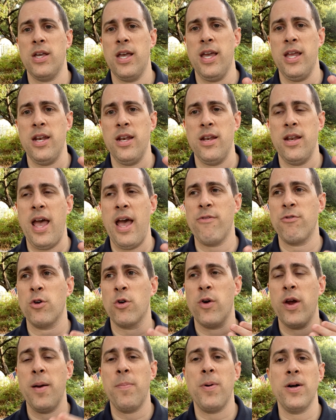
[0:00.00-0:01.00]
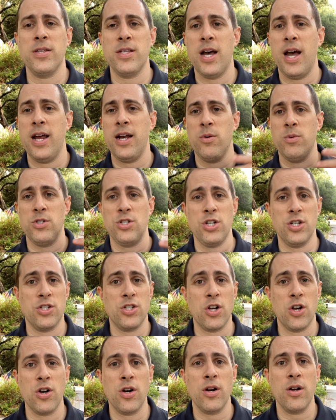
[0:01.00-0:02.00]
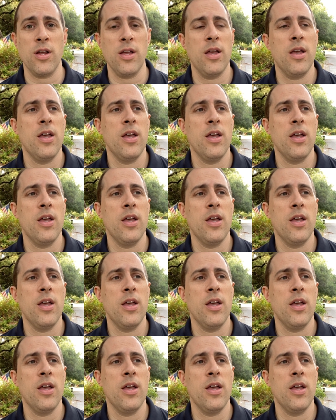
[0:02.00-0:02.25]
and after Grandpa died, it was just her.